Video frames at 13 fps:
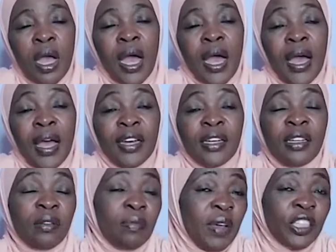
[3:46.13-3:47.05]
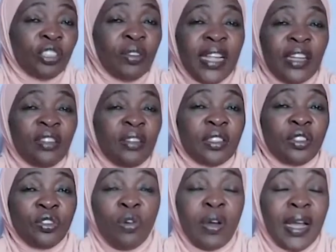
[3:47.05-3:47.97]
and mention that
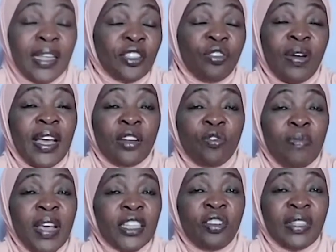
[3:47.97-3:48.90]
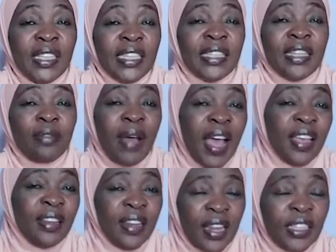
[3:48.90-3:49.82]
it's okay to mention this in
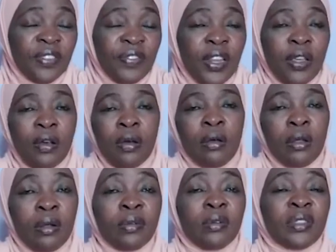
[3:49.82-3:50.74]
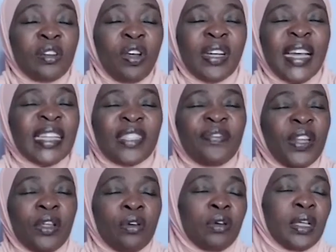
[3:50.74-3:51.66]
my next video. Not next
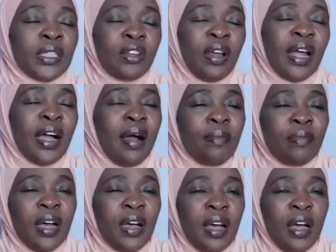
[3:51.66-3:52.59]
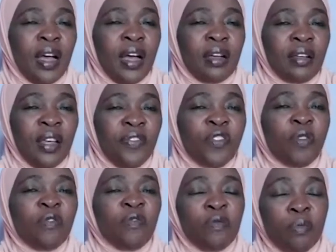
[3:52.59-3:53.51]
video. It's going to come a
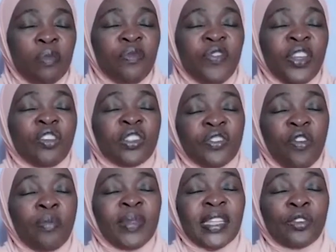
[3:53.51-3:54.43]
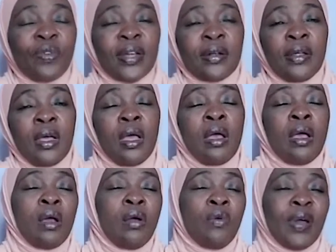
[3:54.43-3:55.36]
few videos from this one
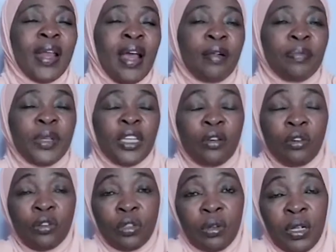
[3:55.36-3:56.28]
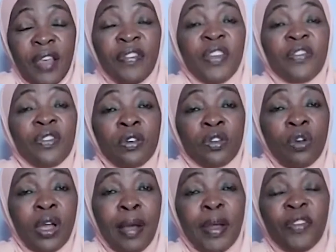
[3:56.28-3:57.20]
when I'll be
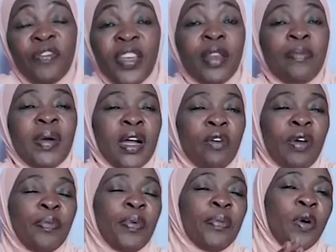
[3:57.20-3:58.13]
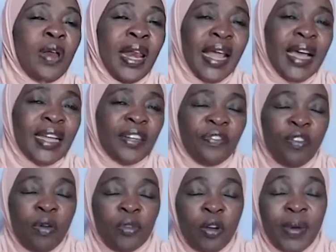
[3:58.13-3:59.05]
talking about feedback, what people learned
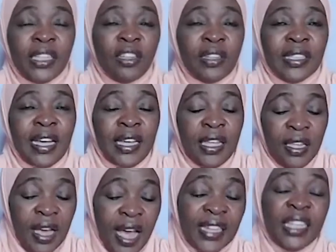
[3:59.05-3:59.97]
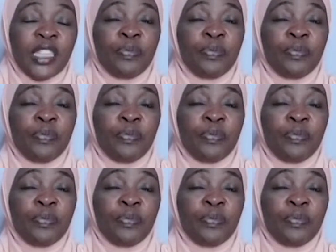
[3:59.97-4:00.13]
from Robert Kiyosaki and this